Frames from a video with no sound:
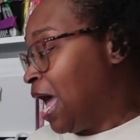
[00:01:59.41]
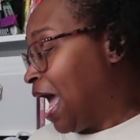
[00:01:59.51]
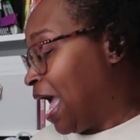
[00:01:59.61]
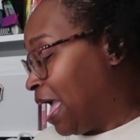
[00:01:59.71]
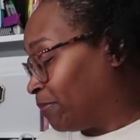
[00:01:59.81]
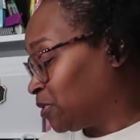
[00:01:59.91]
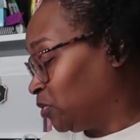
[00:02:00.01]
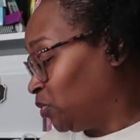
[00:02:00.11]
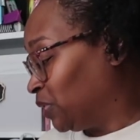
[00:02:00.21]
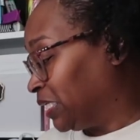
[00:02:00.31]
I
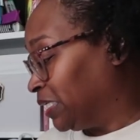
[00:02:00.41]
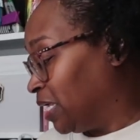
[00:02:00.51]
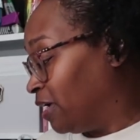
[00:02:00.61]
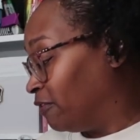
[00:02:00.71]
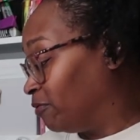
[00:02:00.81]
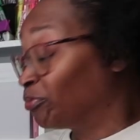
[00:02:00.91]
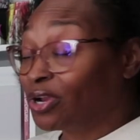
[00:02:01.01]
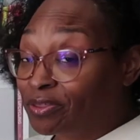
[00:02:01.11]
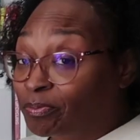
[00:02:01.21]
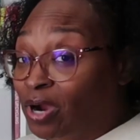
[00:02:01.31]
absolutely love
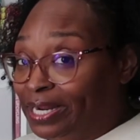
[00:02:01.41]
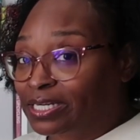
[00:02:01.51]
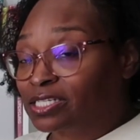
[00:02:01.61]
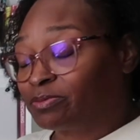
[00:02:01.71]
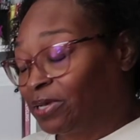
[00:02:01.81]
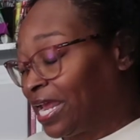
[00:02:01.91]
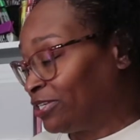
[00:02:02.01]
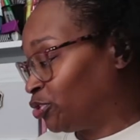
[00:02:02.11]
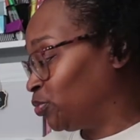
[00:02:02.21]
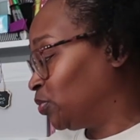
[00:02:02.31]
Brother products, but I
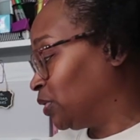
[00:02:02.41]
do